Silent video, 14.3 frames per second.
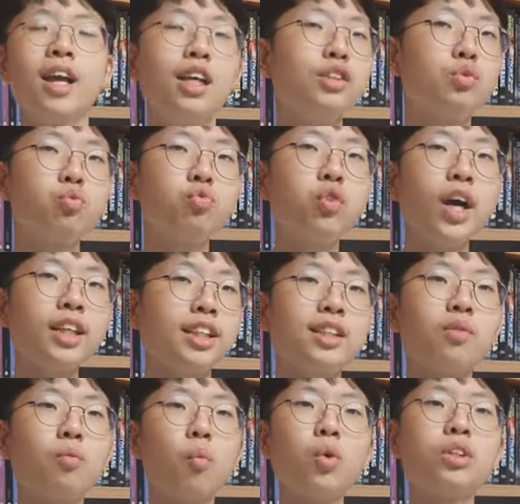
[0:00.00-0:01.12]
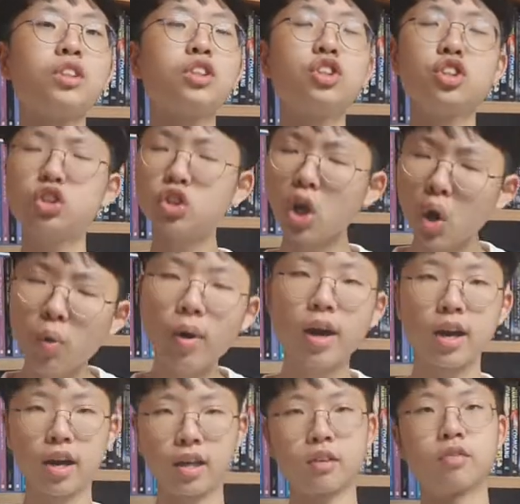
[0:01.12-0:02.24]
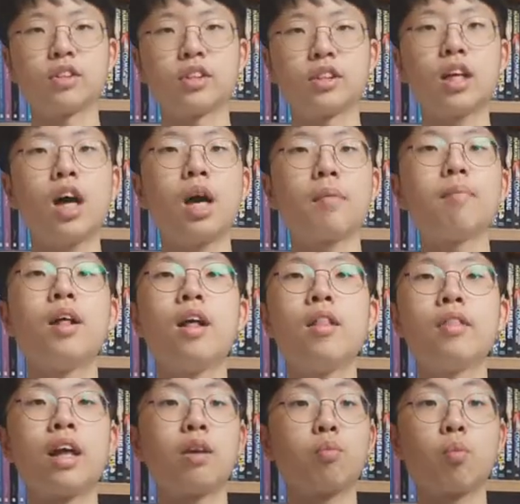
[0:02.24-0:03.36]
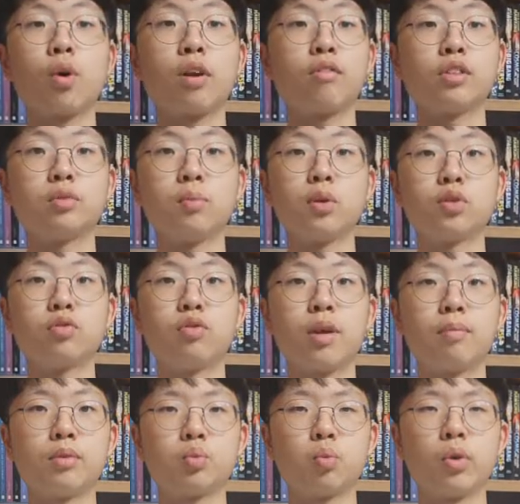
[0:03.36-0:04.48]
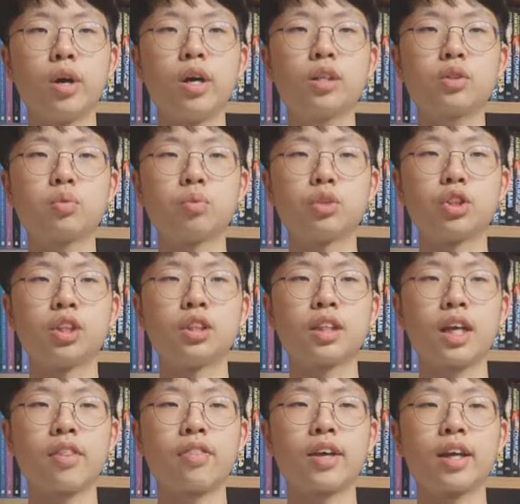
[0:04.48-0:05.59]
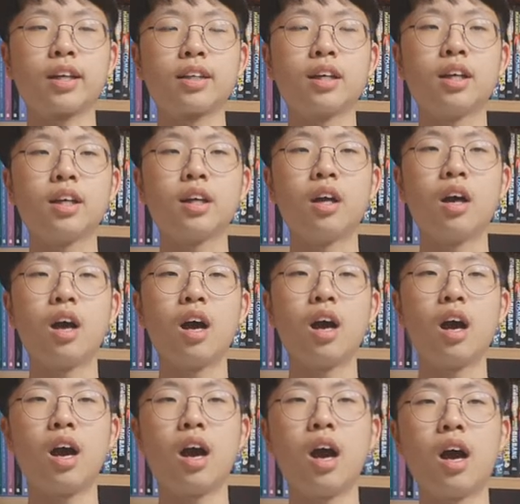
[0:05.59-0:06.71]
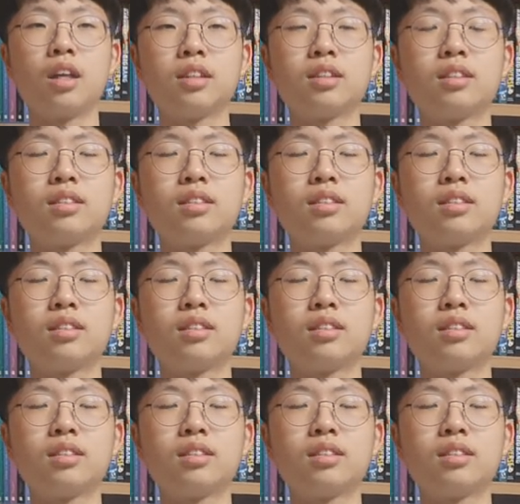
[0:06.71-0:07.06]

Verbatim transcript: His writing was so ahead of his time that one of his most famous works, which is, I think, a